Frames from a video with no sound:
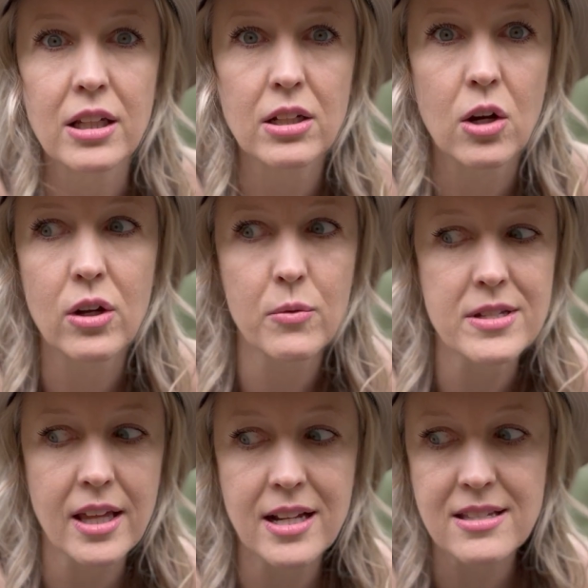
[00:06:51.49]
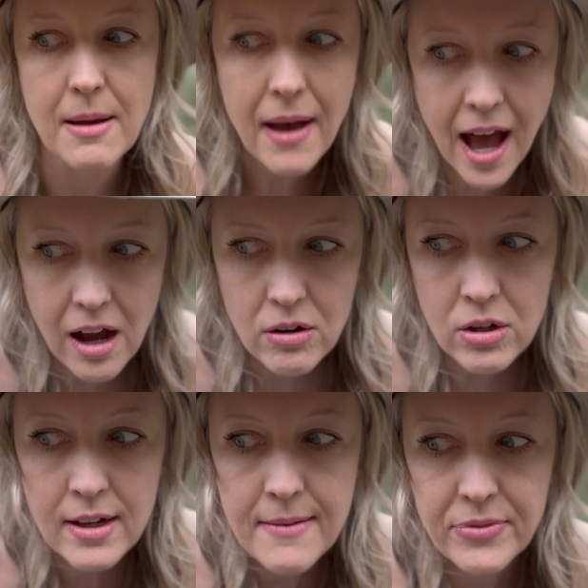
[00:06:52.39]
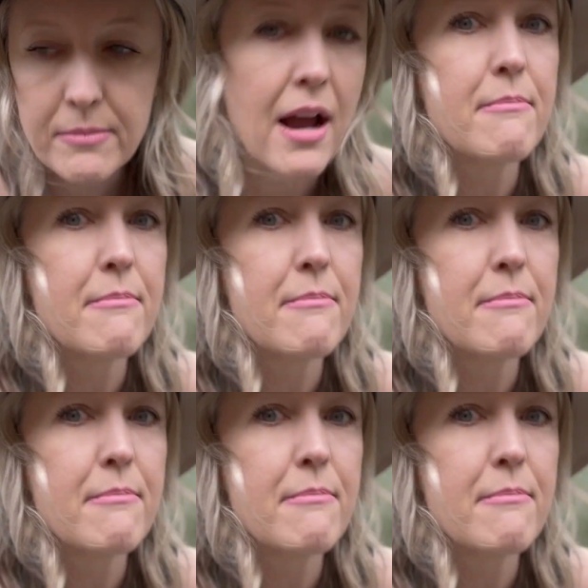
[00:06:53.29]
It was like somehow my